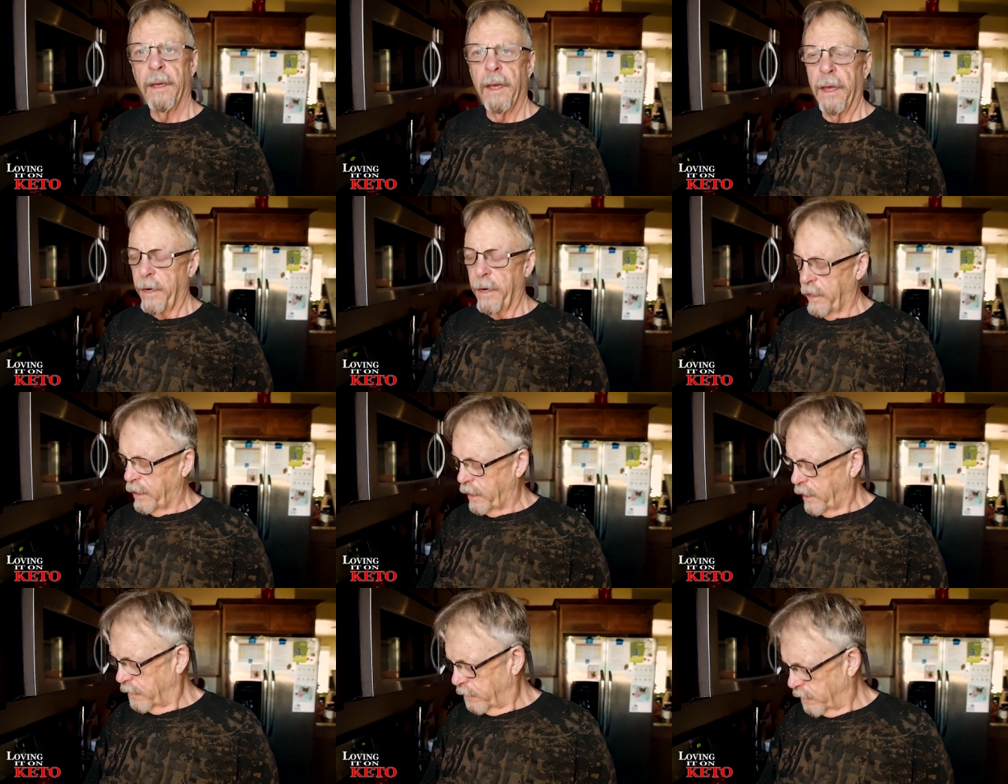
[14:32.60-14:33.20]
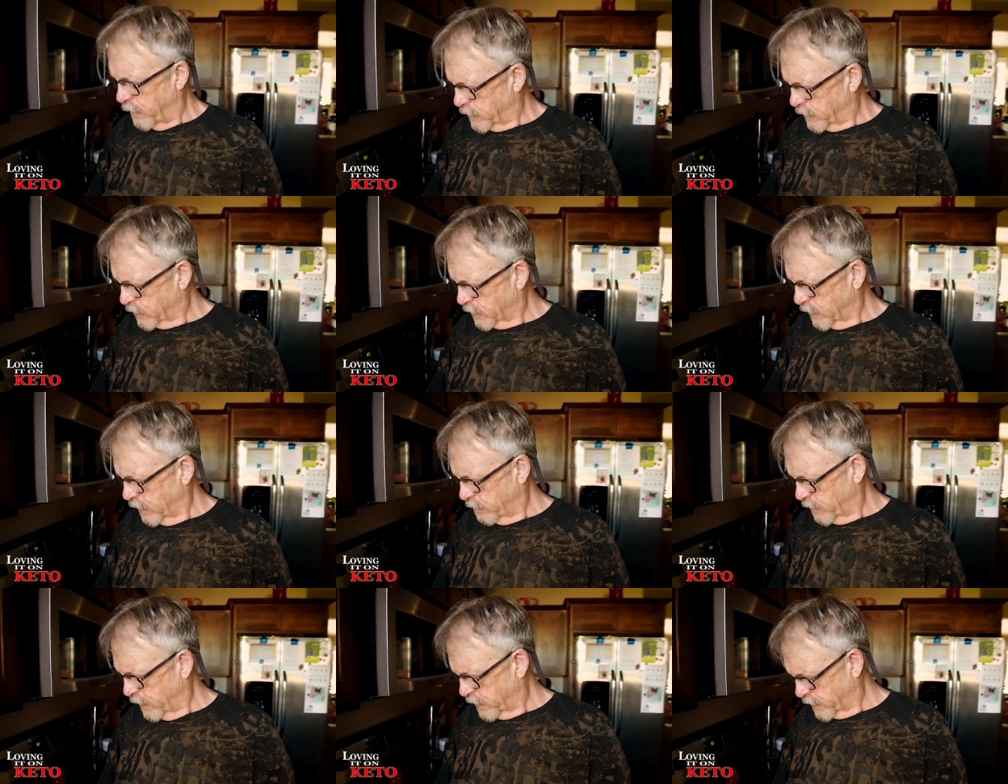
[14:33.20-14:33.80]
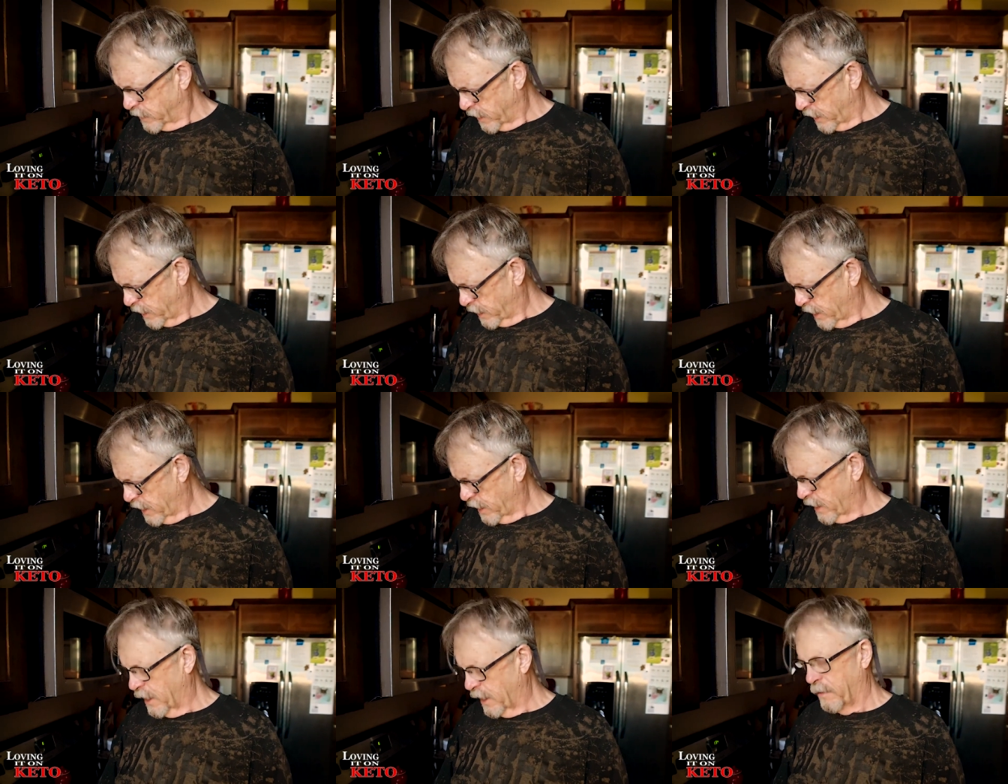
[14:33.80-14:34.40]
didn't get much sleep last night. I
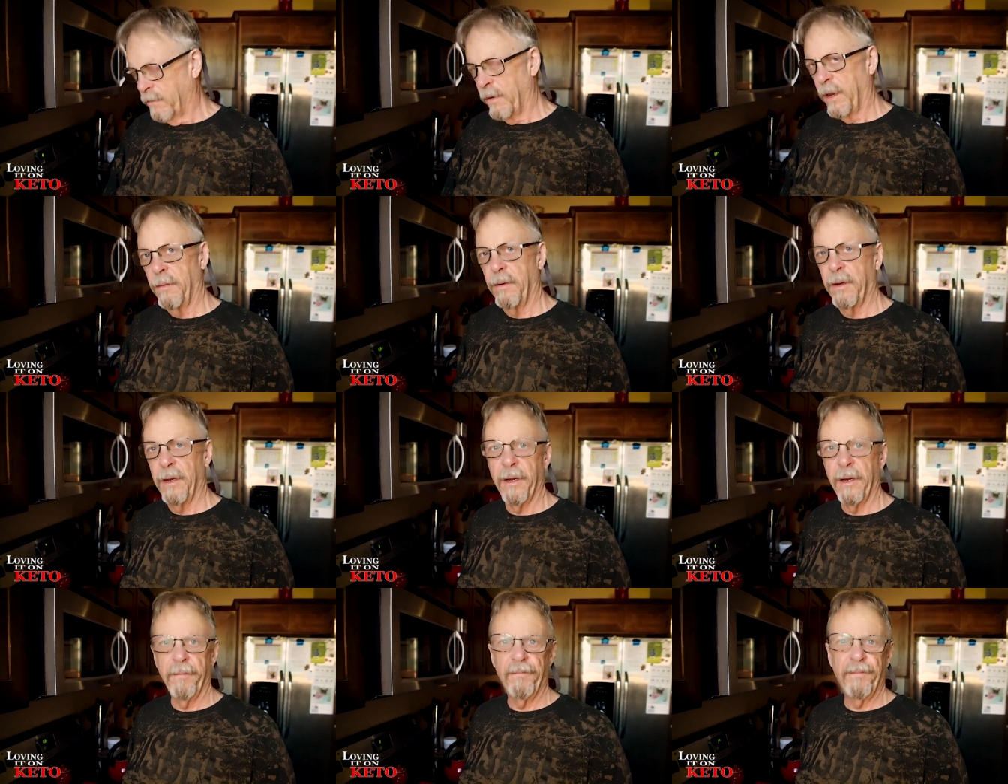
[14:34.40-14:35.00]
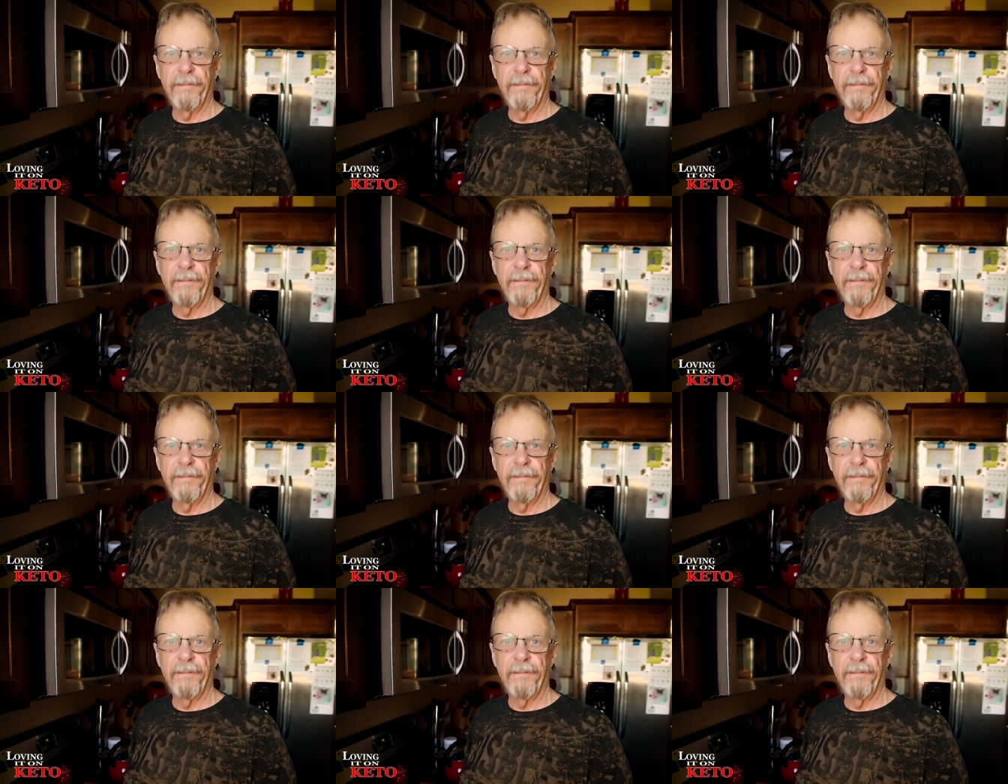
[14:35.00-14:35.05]
got like maybe